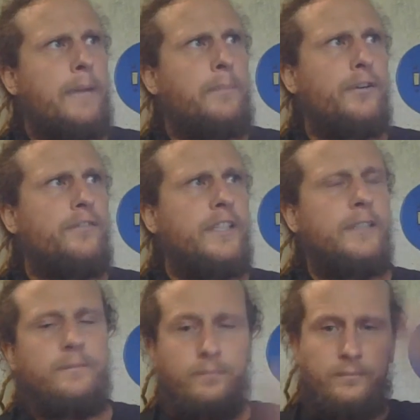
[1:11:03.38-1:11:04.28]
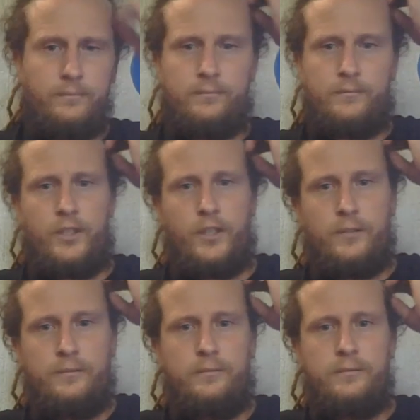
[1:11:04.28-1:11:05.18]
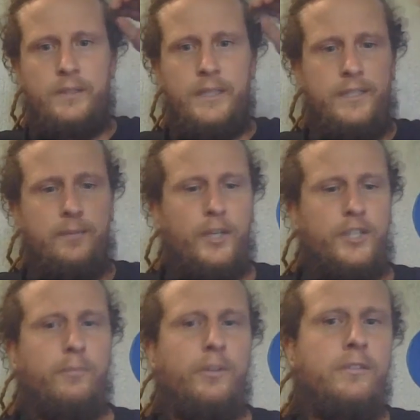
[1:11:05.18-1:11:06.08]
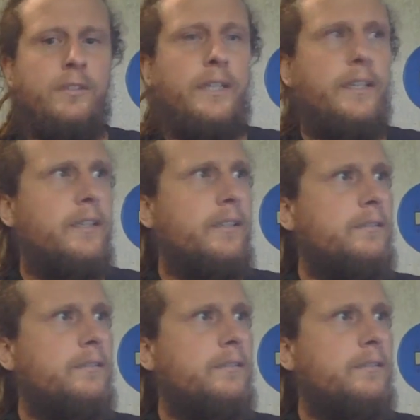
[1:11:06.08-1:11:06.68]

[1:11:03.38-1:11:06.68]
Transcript: proved it, so it's mergeable, I think.